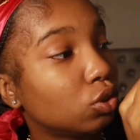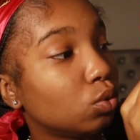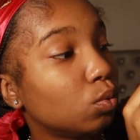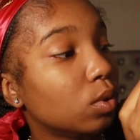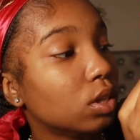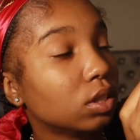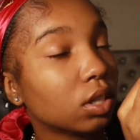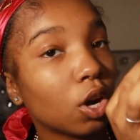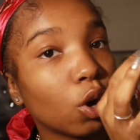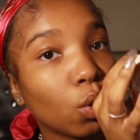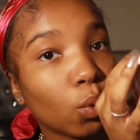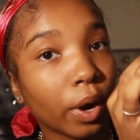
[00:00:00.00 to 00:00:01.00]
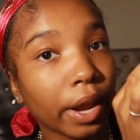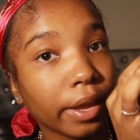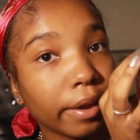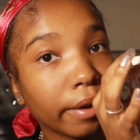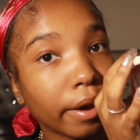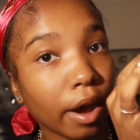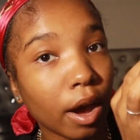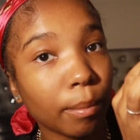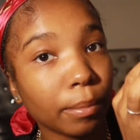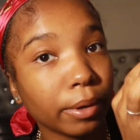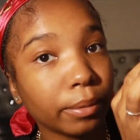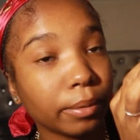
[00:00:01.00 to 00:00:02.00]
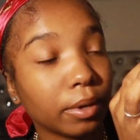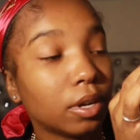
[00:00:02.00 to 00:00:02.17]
two was a great combo.